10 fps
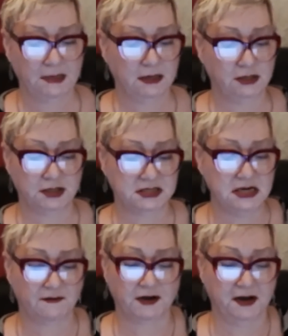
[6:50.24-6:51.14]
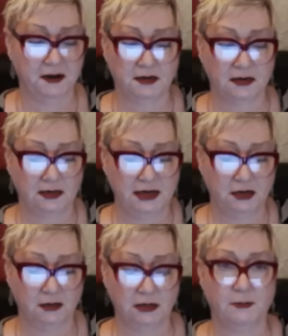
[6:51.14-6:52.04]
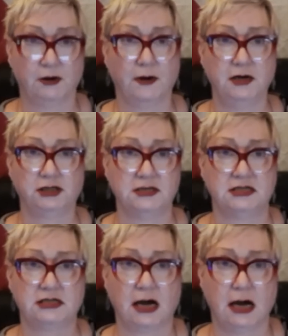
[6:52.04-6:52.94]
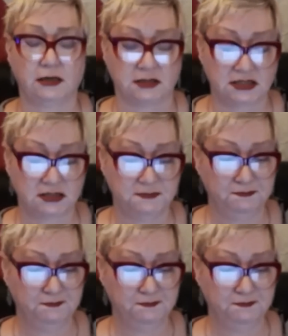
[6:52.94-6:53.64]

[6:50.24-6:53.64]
He just never gained legal immigration status.